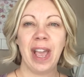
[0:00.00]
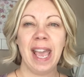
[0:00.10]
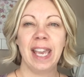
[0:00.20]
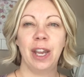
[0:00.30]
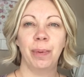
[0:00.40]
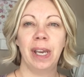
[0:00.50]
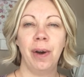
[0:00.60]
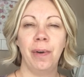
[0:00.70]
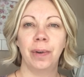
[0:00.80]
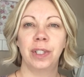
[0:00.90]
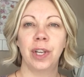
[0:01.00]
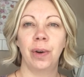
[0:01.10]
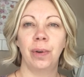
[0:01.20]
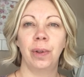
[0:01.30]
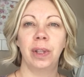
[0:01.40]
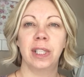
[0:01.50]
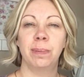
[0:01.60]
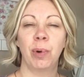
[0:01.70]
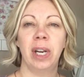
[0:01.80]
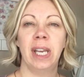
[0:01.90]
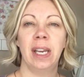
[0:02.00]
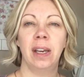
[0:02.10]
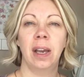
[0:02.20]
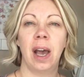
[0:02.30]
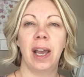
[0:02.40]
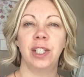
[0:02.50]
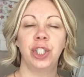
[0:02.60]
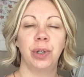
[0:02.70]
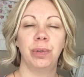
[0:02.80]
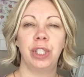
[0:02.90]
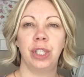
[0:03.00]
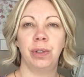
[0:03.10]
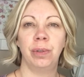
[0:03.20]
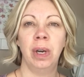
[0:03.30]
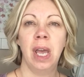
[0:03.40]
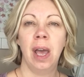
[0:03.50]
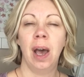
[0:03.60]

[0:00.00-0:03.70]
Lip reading: Okay, here we go. So this morning I showed you